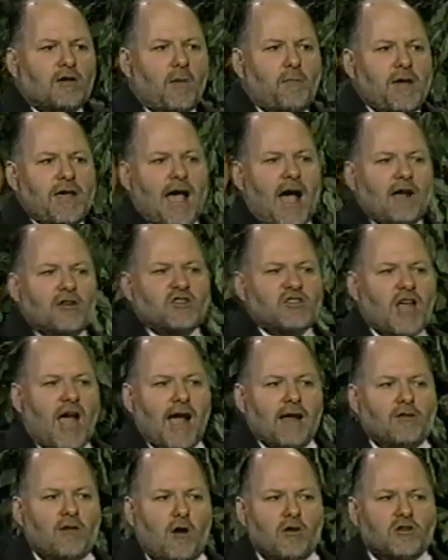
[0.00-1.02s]
to be
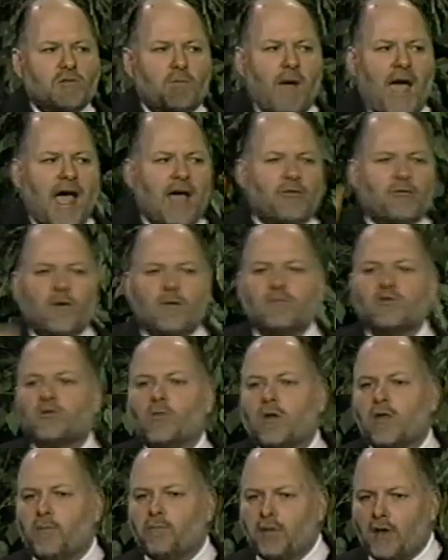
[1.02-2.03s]
outside those bathrooms
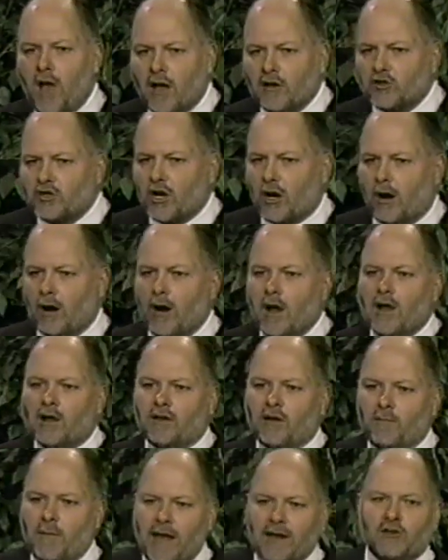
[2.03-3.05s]
with a plunger
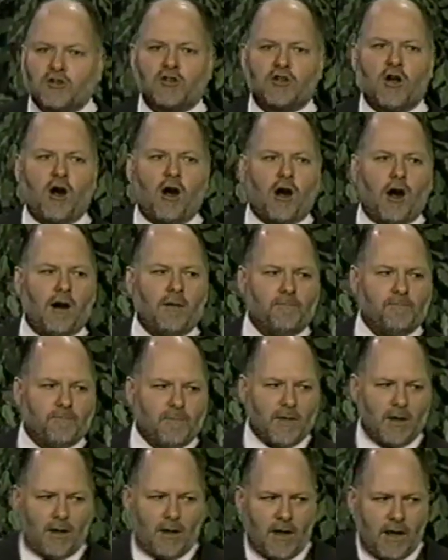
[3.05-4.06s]
to make sure
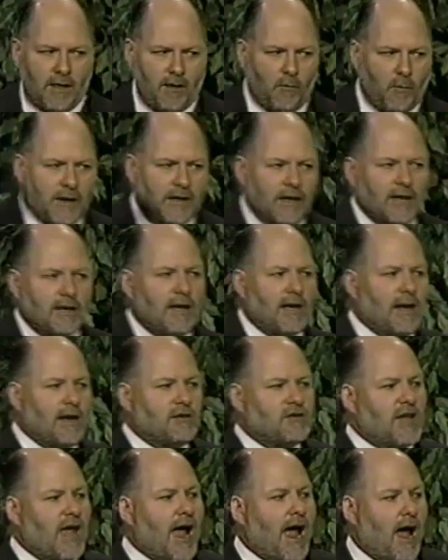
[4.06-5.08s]
that we can get
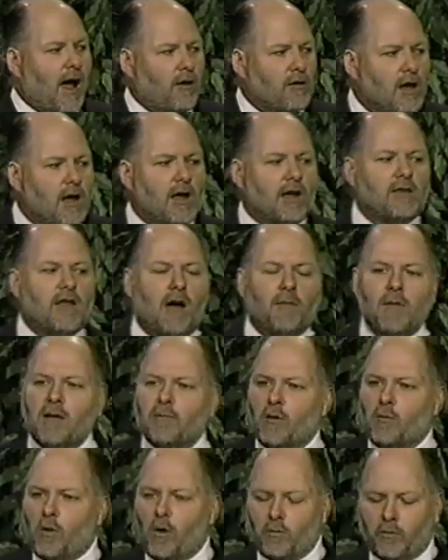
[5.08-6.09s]
it down. Now
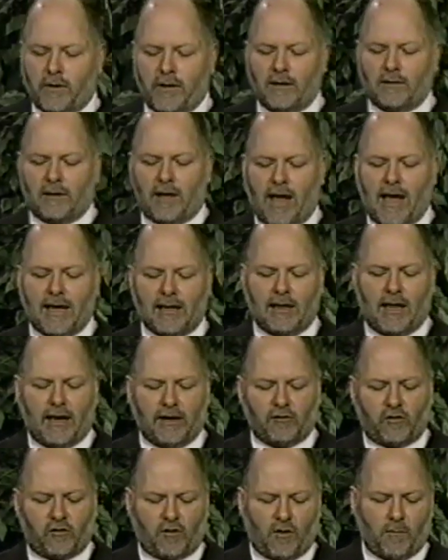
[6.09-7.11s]
maybe we'll read in the
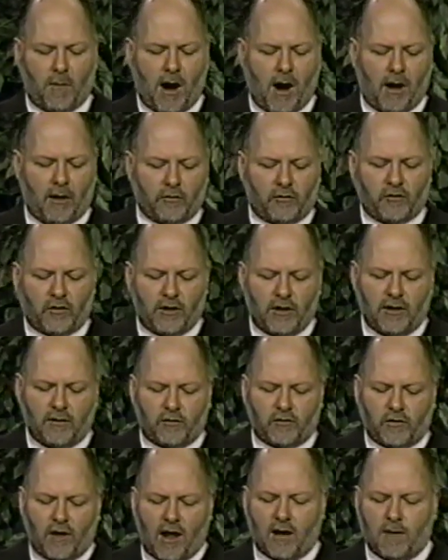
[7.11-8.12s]
headlines tomorrow, City
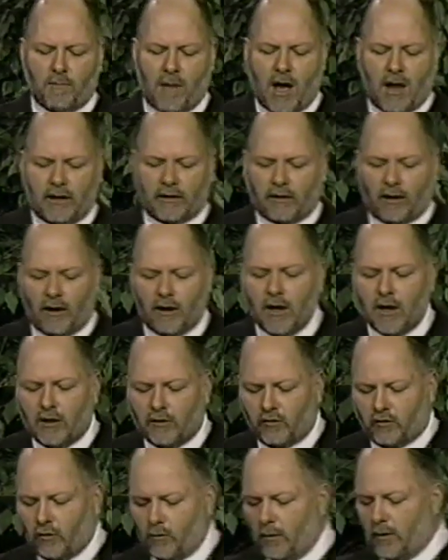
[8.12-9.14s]
of Santa Monica
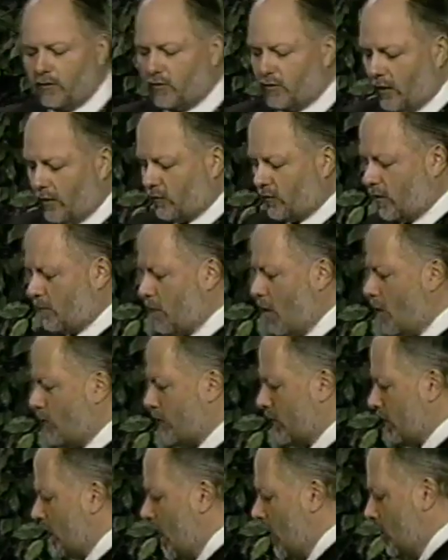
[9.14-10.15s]
sewage system
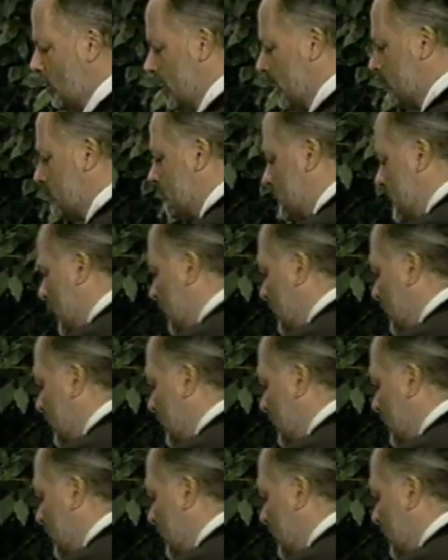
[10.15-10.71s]
overloaded.